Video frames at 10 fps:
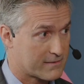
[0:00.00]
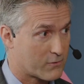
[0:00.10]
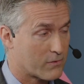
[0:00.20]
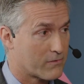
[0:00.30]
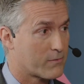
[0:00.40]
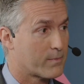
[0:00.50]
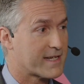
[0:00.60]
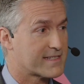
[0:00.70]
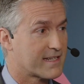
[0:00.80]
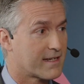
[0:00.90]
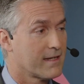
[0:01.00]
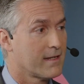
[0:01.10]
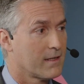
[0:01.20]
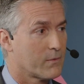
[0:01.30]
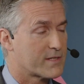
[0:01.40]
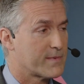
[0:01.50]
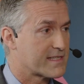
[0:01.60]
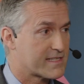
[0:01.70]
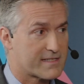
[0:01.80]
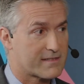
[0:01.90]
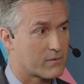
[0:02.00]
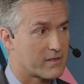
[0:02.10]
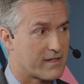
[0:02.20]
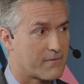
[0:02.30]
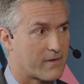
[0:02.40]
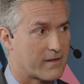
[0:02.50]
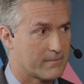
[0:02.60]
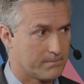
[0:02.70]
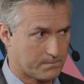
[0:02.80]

drawn through plastic, which means it's a totally different